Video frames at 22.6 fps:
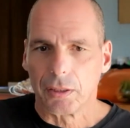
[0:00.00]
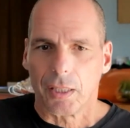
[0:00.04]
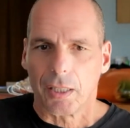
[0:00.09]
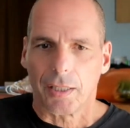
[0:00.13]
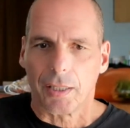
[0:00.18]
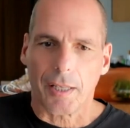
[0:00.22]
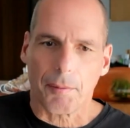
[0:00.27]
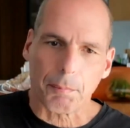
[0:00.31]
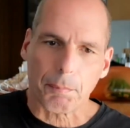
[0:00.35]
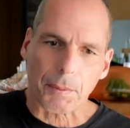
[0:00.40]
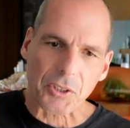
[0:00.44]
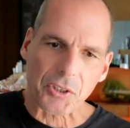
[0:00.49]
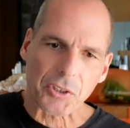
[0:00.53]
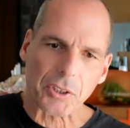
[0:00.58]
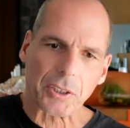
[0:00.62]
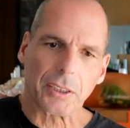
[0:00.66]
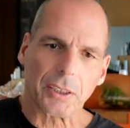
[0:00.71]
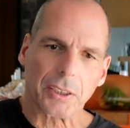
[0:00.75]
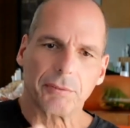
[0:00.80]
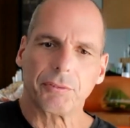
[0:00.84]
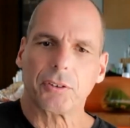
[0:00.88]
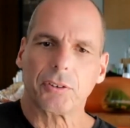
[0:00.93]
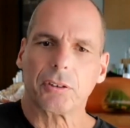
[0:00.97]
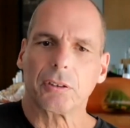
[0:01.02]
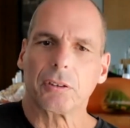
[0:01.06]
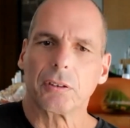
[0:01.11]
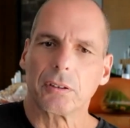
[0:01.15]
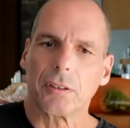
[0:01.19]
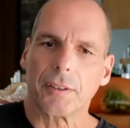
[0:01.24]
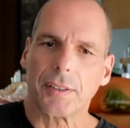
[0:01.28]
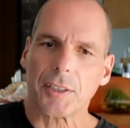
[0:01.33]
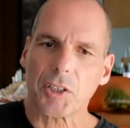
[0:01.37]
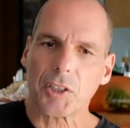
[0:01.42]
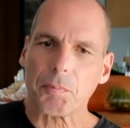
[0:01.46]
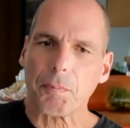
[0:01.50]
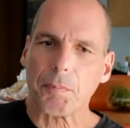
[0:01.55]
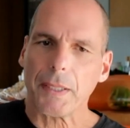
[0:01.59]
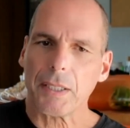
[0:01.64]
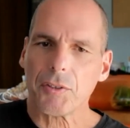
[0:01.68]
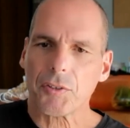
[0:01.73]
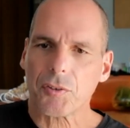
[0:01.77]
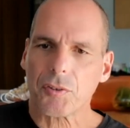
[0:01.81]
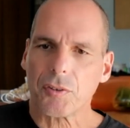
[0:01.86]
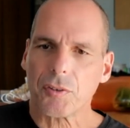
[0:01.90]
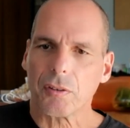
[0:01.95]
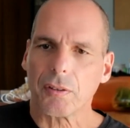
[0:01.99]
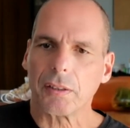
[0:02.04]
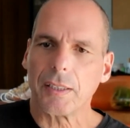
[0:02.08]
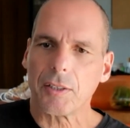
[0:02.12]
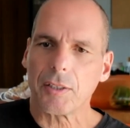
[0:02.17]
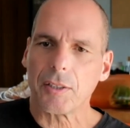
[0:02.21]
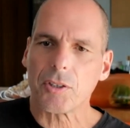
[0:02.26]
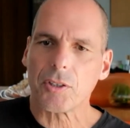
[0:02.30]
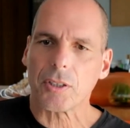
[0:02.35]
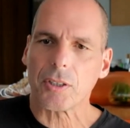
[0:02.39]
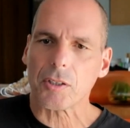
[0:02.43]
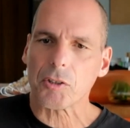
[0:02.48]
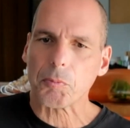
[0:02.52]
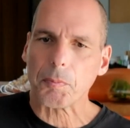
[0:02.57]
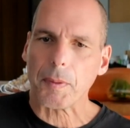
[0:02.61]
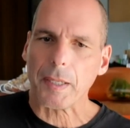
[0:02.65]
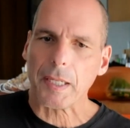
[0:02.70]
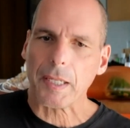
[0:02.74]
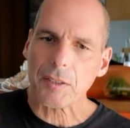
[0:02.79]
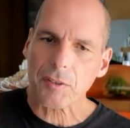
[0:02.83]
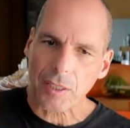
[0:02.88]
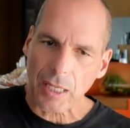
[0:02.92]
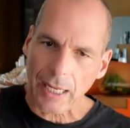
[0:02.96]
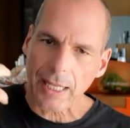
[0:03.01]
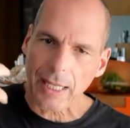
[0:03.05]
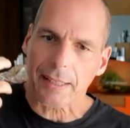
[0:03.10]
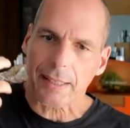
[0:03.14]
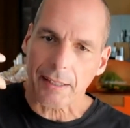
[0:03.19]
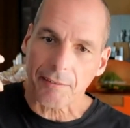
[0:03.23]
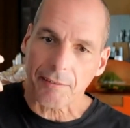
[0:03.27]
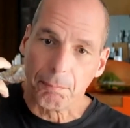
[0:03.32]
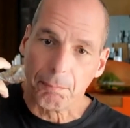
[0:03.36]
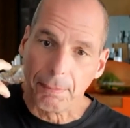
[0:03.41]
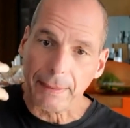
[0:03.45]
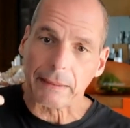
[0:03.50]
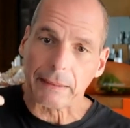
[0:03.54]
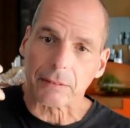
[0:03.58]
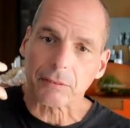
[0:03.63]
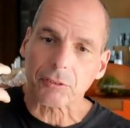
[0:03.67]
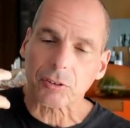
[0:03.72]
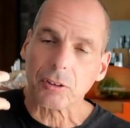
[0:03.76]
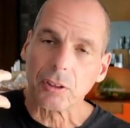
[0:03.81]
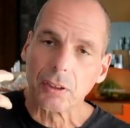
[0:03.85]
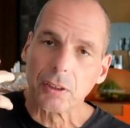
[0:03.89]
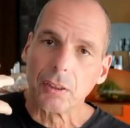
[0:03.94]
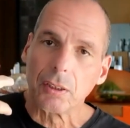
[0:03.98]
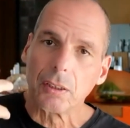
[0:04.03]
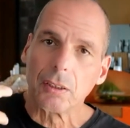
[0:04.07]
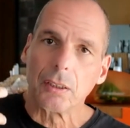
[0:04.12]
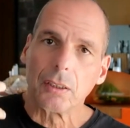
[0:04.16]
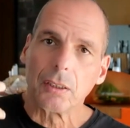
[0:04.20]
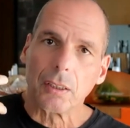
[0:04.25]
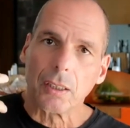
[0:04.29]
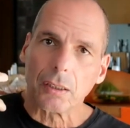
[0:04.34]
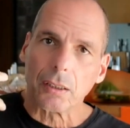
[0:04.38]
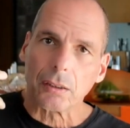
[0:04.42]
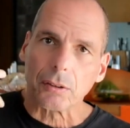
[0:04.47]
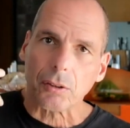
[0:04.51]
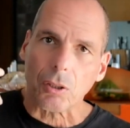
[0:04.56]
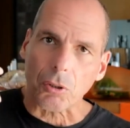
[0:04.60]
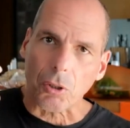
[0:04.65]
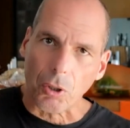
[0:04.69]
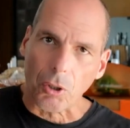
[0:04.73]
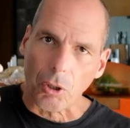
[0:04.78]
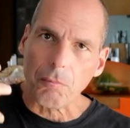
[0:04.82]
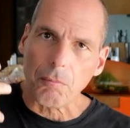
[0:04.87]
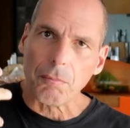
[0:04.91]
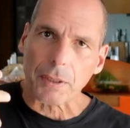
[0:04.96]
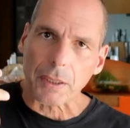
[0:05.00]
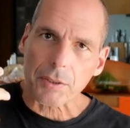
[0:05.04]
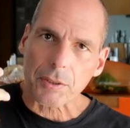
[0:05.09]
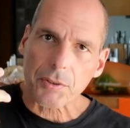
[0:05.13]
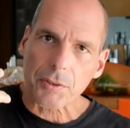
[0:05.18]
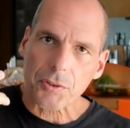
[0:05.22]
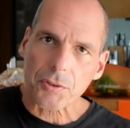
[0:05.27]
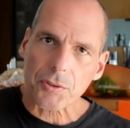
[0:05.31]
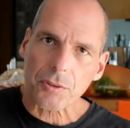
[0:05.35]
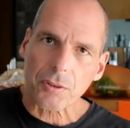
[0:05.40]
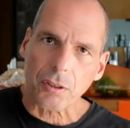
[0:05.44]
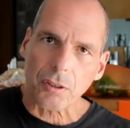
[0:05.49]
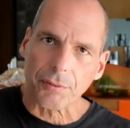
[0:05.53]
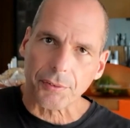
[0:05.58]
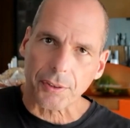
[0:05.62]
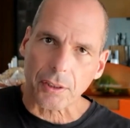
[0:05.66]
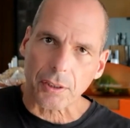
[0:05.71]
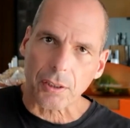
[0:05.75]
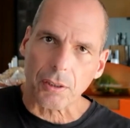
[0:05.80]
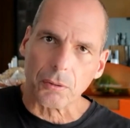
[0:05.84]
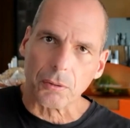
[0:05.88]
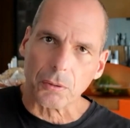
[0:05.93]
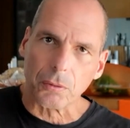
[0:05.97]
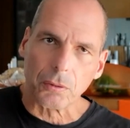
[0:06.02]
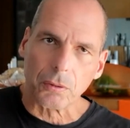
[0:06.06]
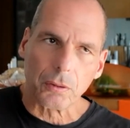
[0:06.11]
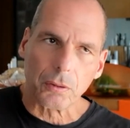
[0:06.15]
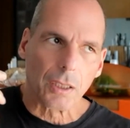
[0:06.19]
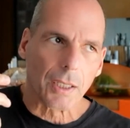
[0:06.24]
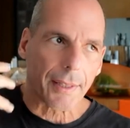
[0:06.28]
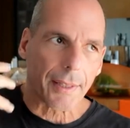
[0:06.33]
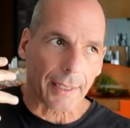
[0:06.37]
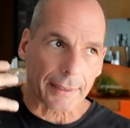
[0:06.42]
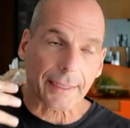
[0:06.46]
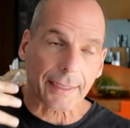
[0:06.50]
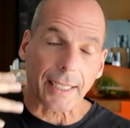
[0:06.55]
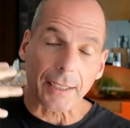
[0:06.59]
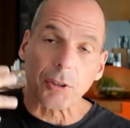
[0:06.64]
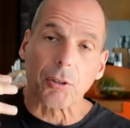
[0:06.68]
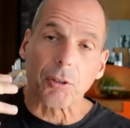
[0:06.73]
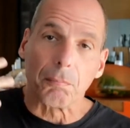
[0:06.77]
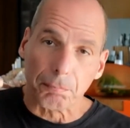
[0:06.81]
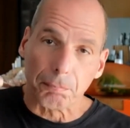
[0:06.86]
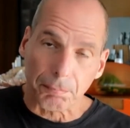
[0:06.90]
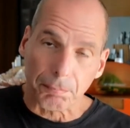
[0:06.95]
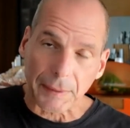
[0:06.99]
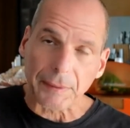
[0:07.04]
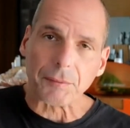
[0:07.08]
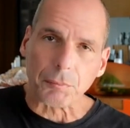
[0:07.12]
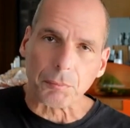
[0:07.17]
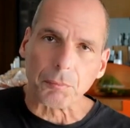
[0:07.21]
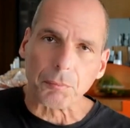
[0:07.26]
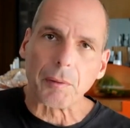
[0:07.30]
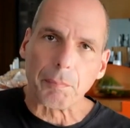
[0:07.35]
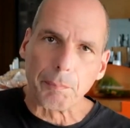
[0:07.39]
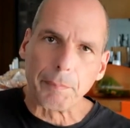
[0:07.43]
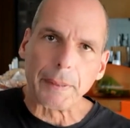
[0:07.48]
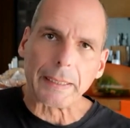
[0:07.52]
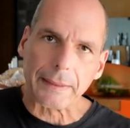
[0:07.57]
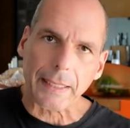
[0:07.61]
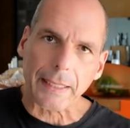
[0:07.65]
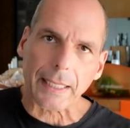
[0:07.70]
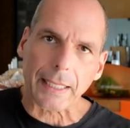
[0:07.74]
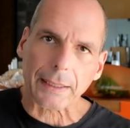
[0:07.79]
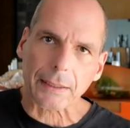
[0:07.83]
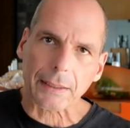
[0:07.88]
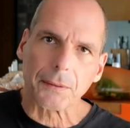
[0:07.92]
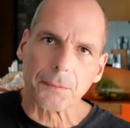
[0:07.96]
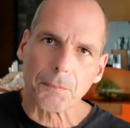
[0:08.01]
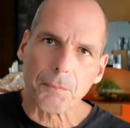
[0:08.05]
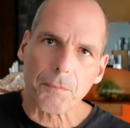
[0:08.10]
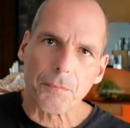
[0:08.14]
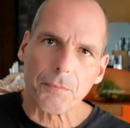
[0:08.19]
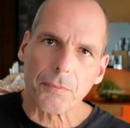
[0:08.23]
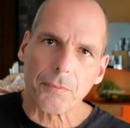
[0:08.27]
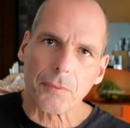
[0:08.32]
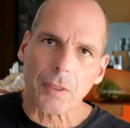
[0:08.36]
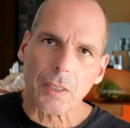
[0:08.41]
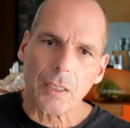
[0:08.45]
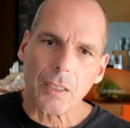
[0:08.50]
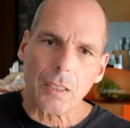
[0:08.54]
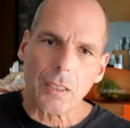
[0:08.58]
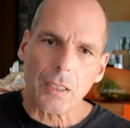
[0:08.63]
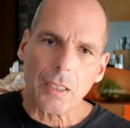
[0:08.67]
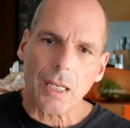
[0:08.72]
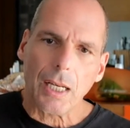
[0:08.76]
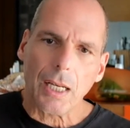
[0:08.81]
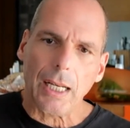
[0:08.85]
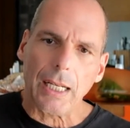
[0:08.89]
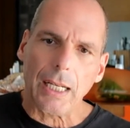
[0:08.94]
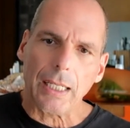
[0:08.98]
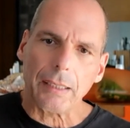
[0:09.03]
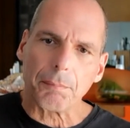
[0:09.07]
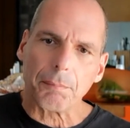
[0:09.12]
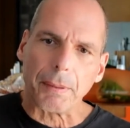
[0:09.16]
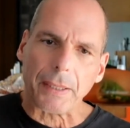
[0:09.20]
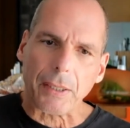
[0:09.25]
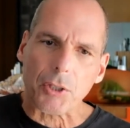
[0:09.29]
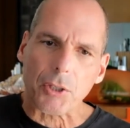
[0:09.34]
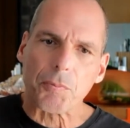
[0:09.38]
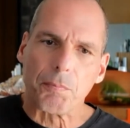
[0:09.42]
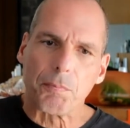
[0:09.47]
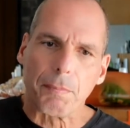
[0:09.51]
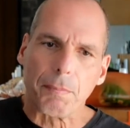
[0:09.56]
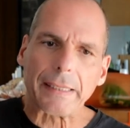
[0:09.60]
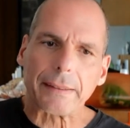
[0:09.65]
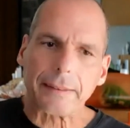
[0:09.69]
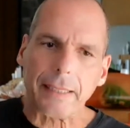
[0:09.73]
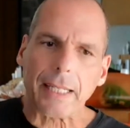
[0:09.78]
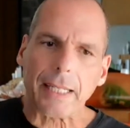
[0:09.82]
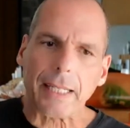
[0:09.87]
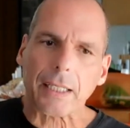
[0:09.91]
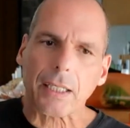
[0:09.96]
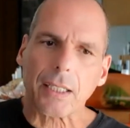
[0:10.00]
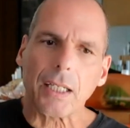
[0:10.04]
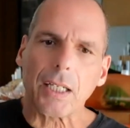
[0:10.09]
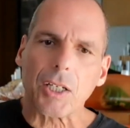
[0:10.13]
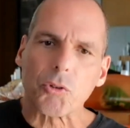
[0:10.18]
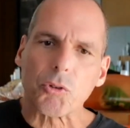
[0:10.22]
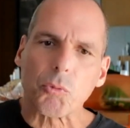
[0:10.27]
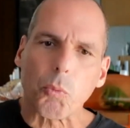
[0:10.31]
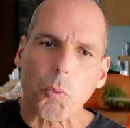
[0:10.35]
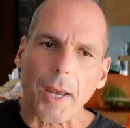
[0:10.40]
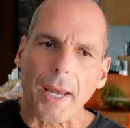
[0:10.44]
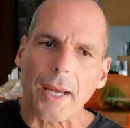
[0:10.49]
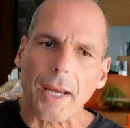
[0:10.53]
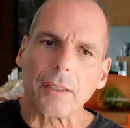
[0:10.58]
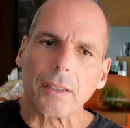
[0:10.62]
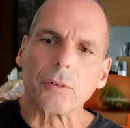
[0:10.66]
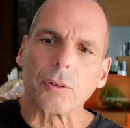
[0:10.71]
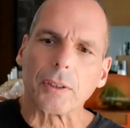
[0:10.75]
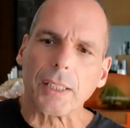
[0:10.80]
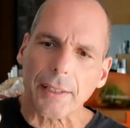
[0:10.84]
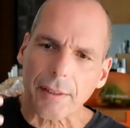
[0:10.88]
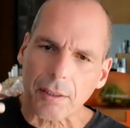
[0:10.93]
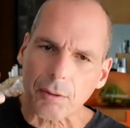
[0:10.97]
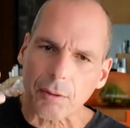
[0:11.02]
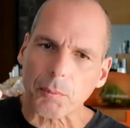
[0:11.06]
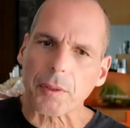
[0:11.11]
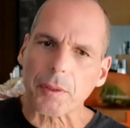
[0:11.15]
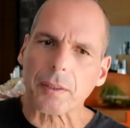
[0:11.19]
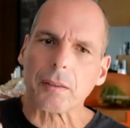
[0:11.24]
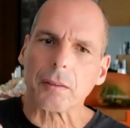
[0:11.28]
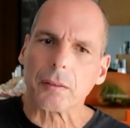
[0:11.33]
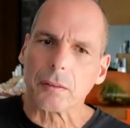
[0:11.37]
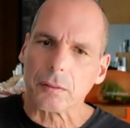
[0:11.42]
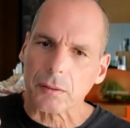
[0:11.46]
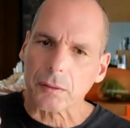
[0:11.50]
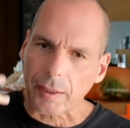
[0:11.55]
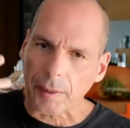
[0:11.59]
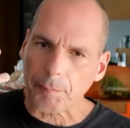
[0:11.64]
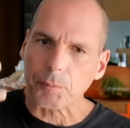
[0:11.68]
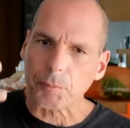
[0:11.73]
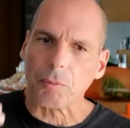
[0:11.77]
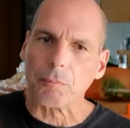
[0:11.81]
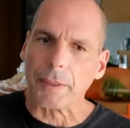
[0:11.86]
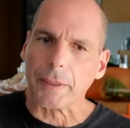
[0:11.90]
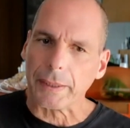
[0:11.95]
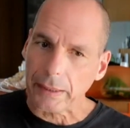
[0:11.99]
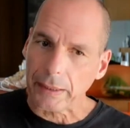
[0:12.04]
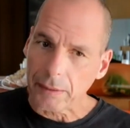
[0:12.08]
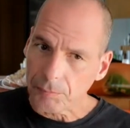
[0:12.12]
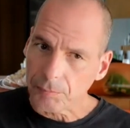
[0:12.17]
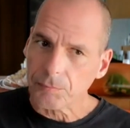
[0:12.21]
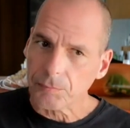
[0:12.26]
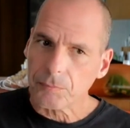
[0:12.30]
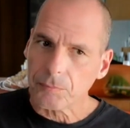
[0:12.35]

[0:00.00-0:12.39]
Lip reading: They preserved the space, the digital space, and they've built conglomerates of their own that can compete with big tech. And because big tech is where, together with crypto money,